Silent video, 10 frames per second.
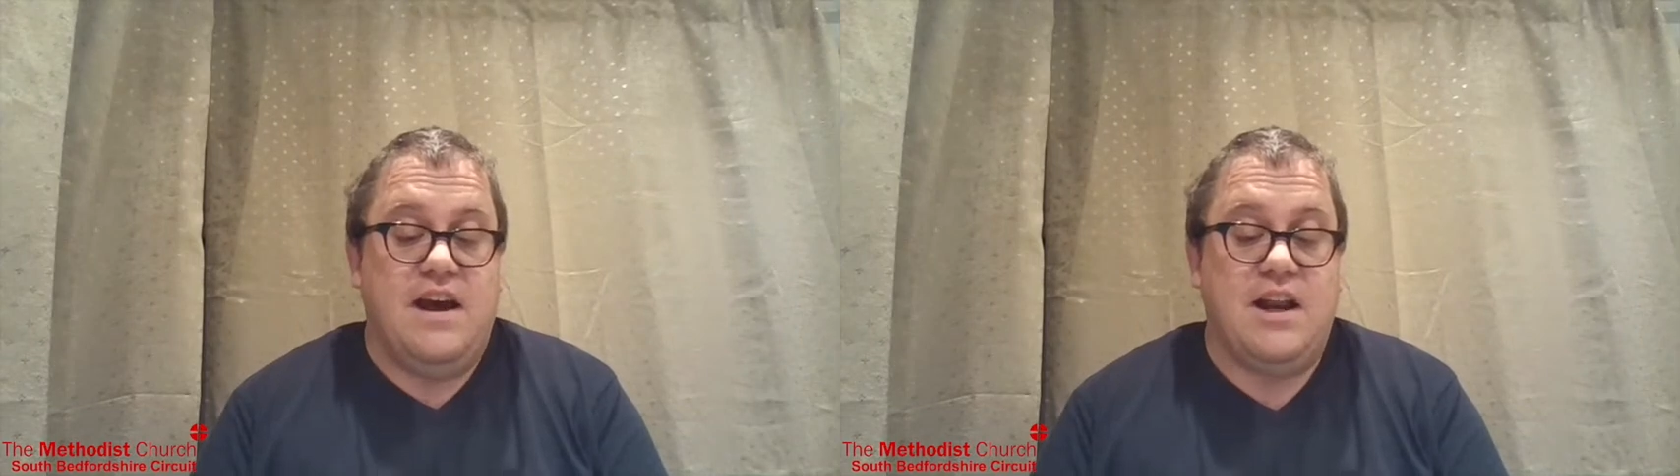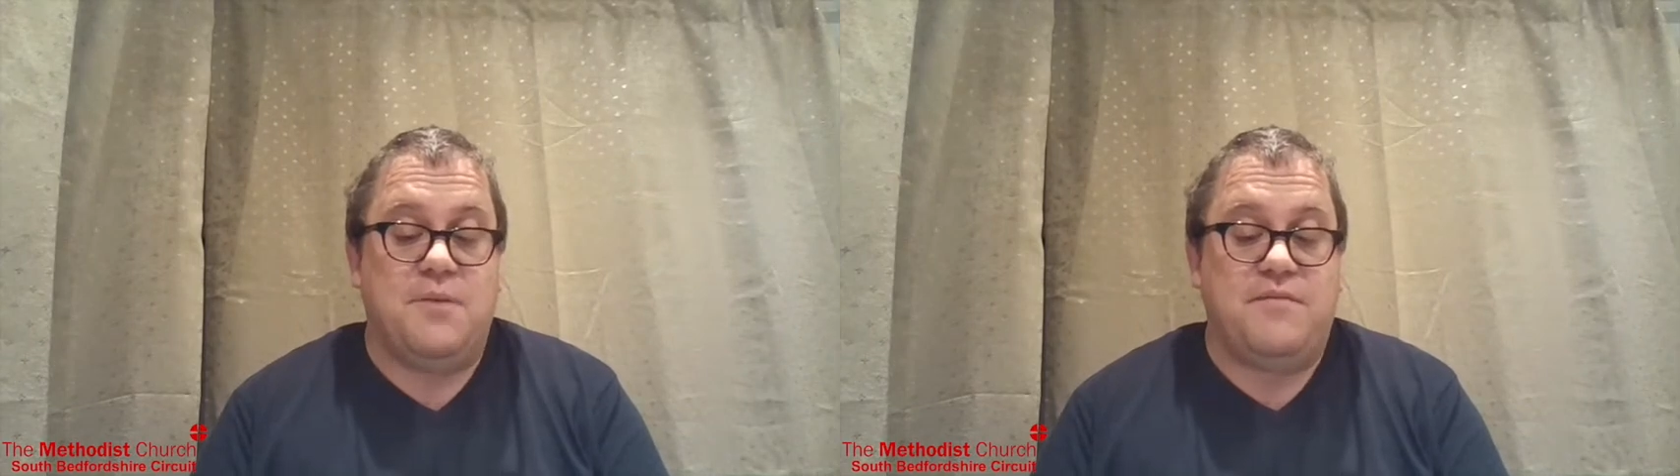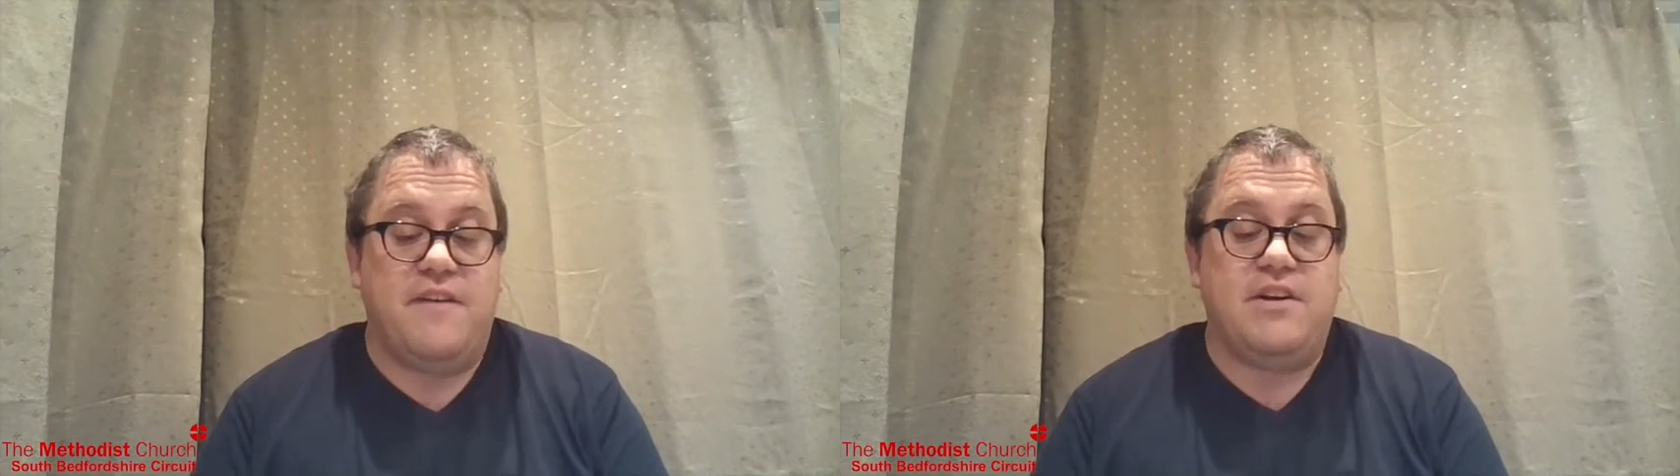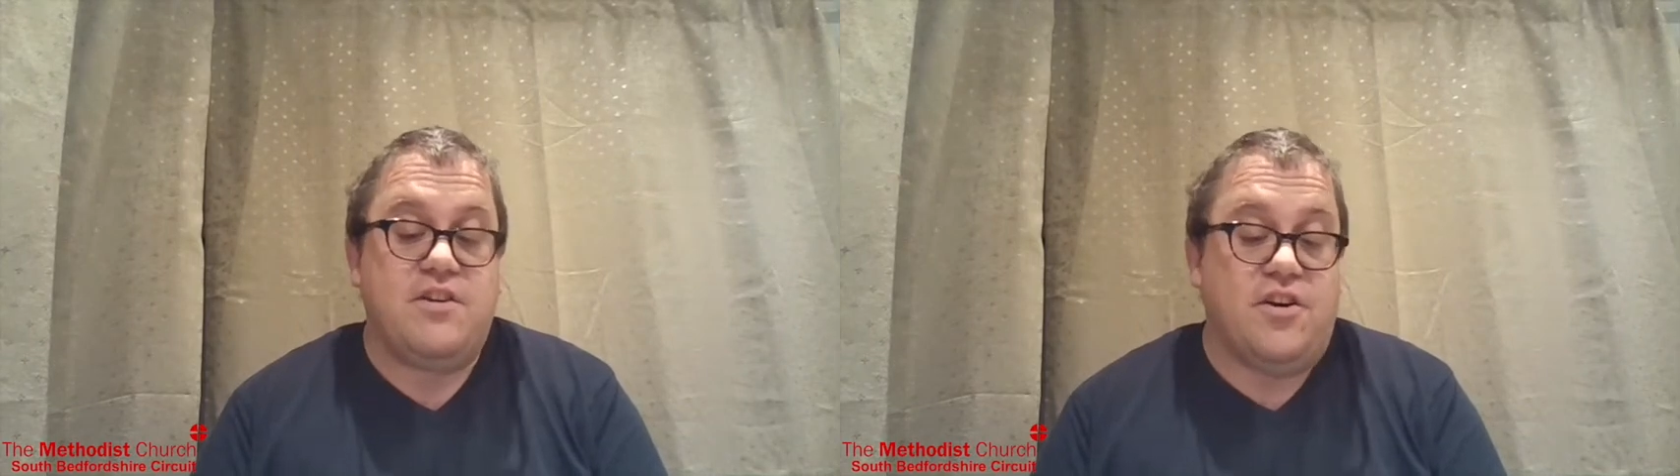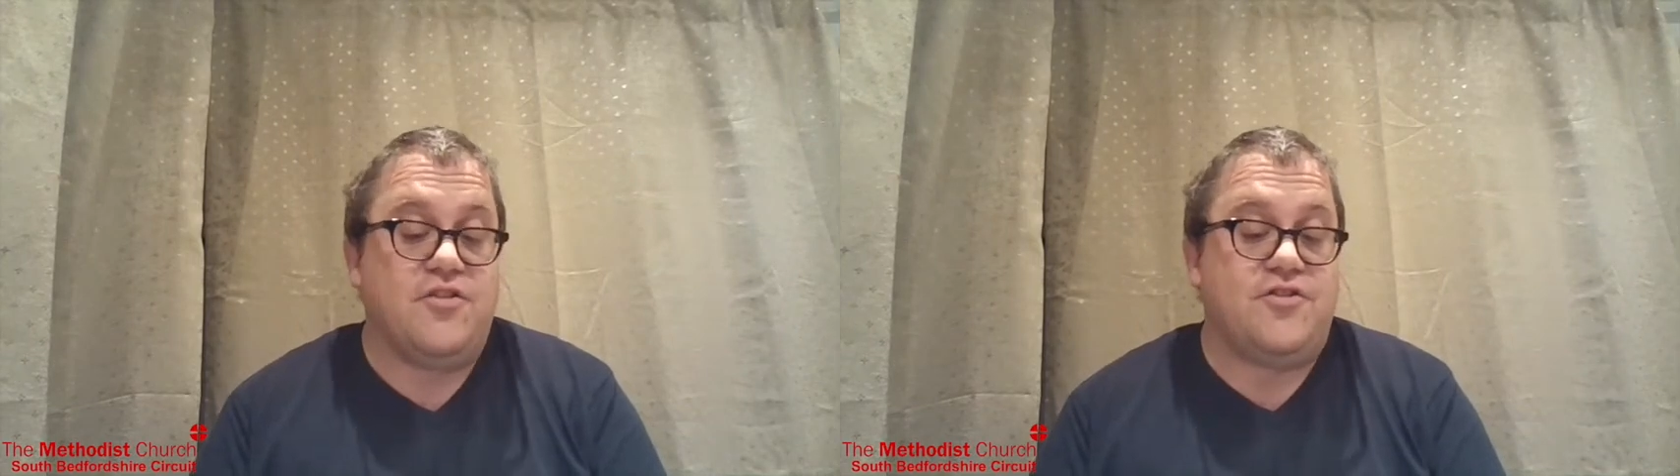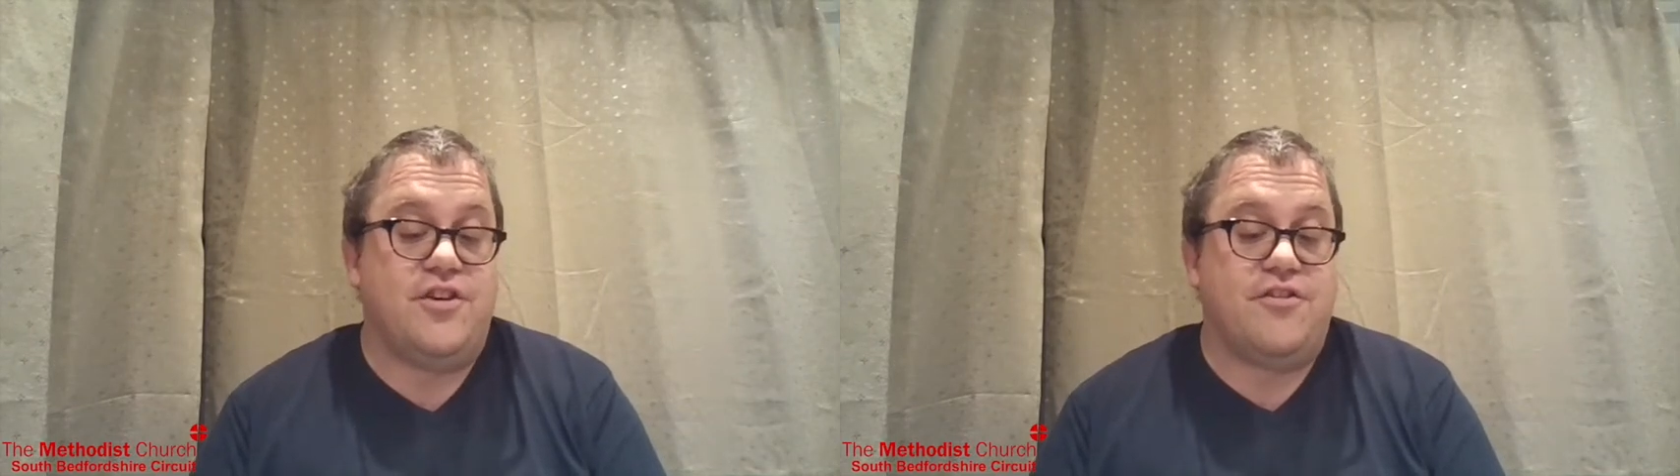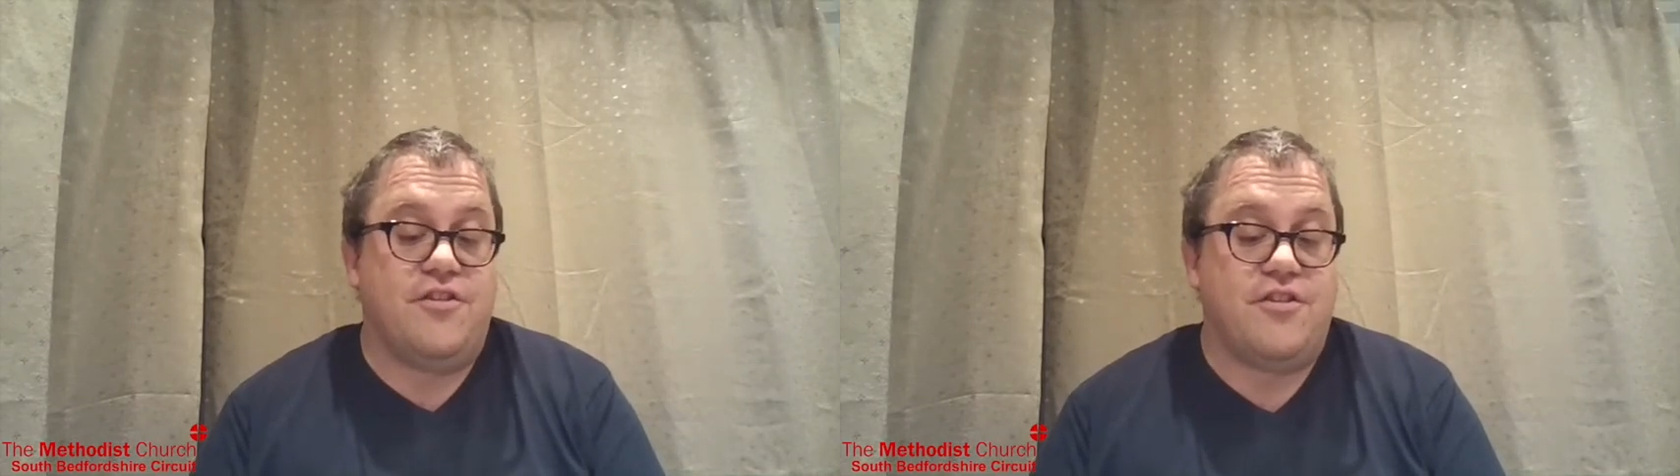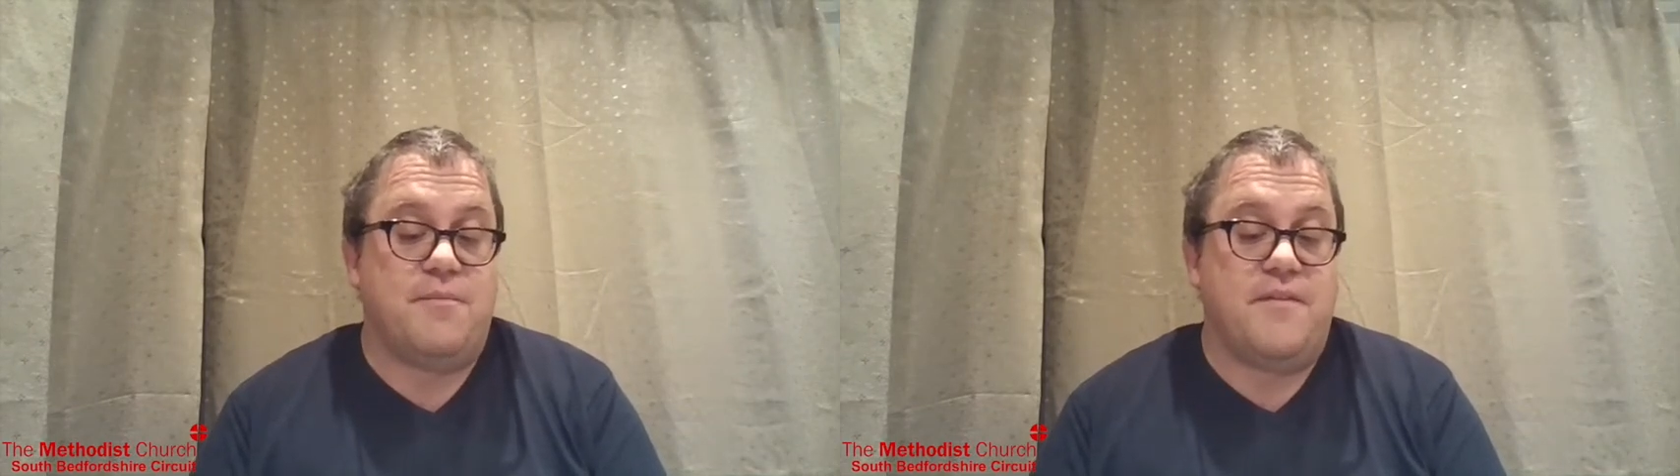and I'm very conscious
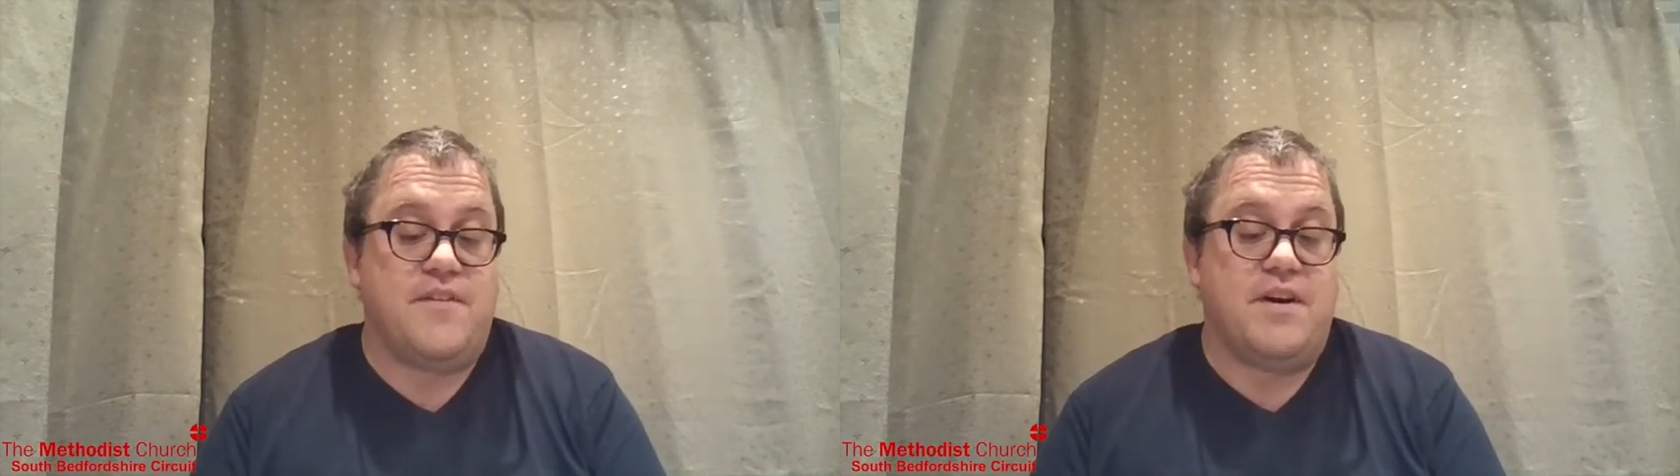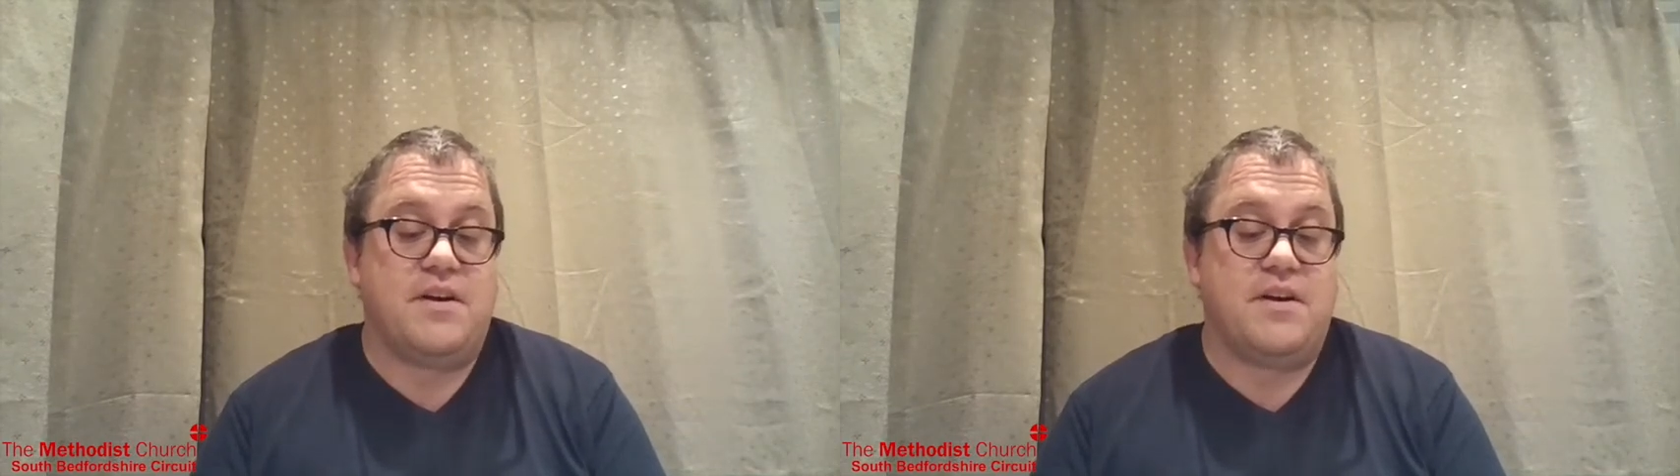that some of our